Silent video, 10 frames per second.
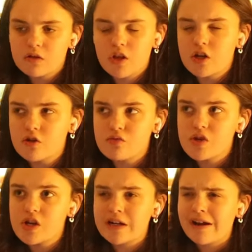the new
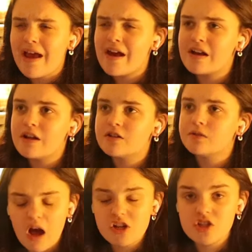year,
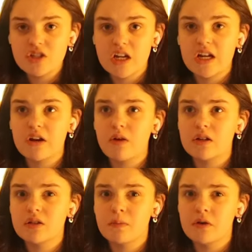and I just didn't get
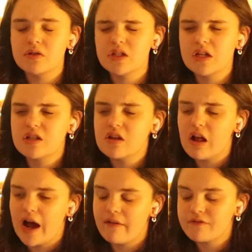around to posting it till
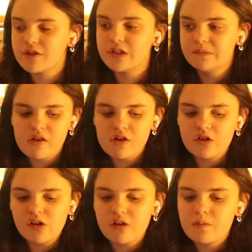after the new
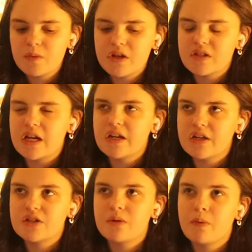year because I
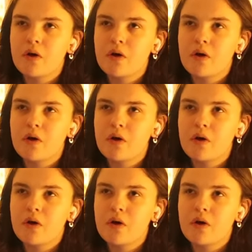needed to